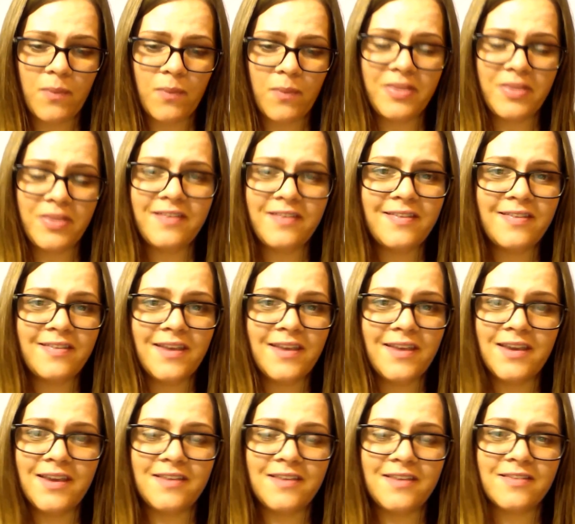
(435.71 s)
But this
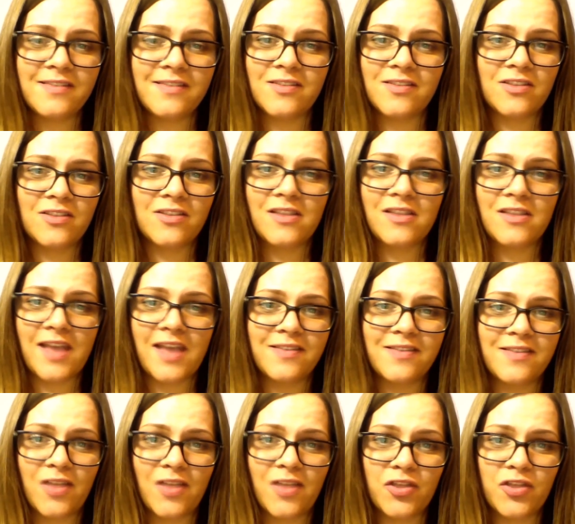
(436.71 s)

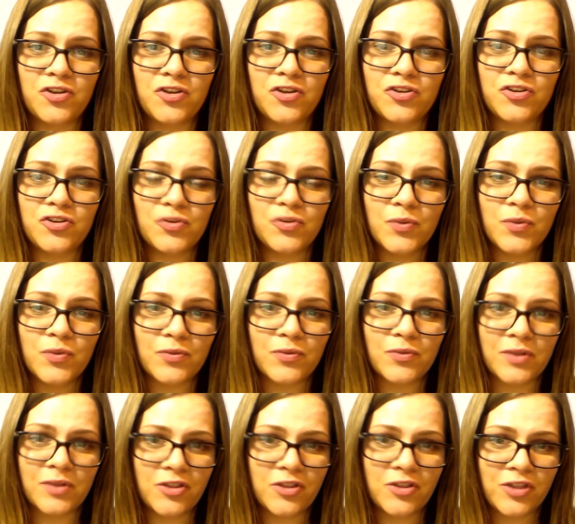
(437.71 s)
has nothing to do with
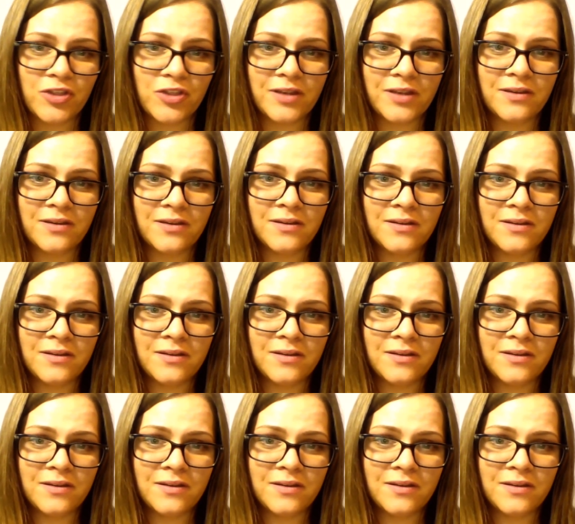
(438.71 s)
religion.